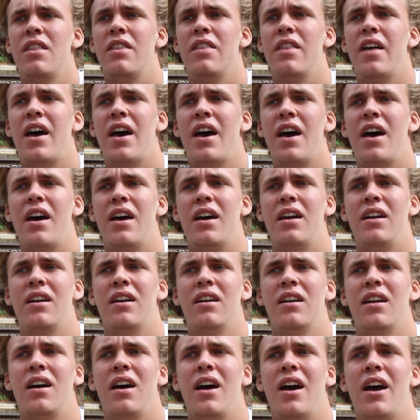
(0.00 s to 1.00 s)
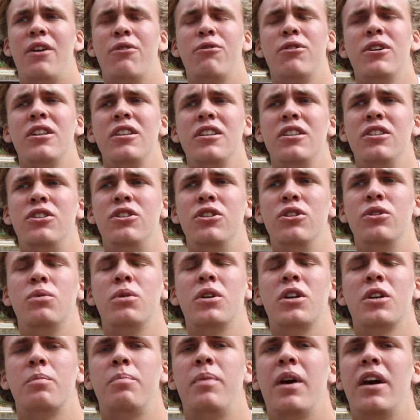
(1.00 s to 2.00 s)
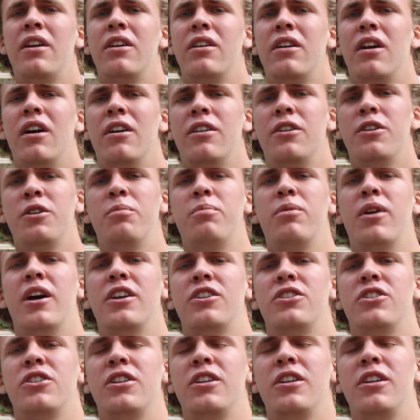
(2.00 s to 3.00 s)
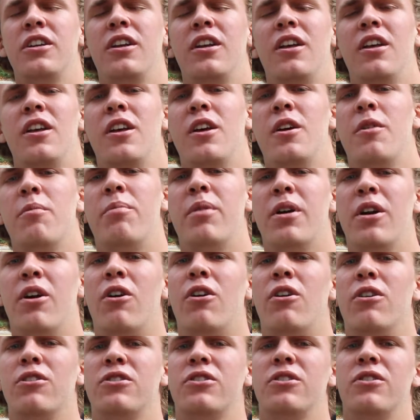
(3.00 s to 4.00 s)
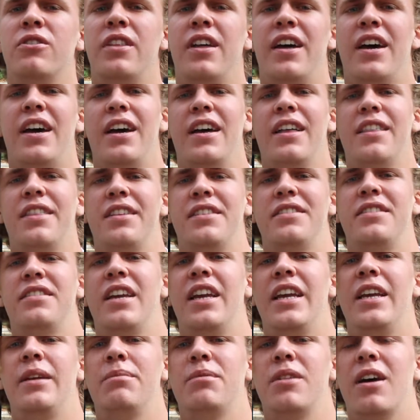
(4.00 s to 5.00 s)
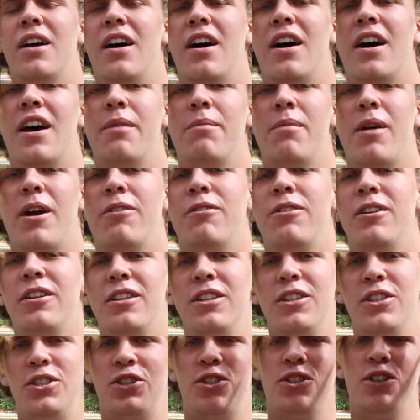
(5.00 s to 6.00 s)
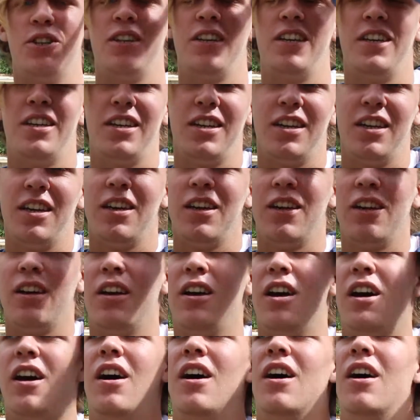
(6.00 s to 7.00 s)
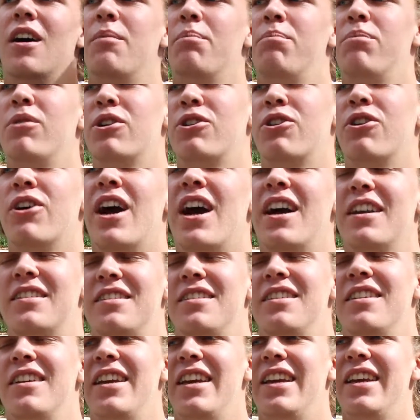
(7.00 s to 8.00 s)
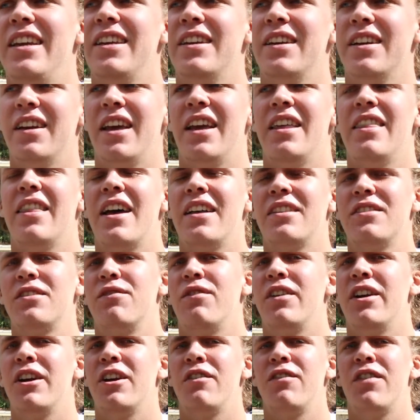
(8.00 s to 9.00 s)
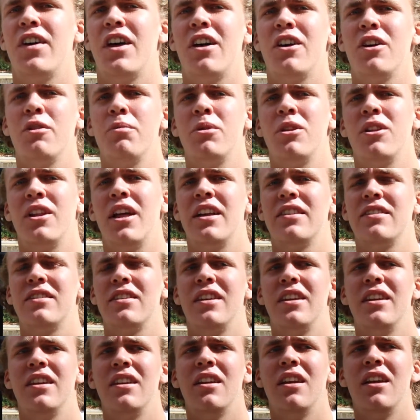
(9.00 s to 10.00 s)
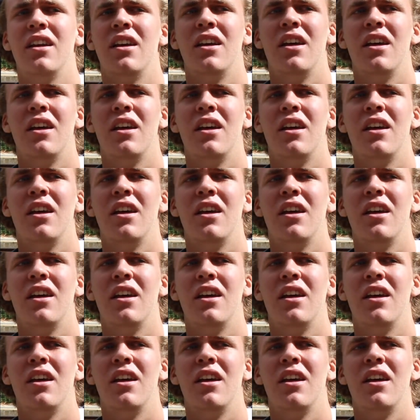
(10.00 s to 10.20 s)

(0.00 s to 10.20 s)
that I really do work better under pressure, but also that at the same time I really shouldn't procrastinate. And that's a very valuable lesson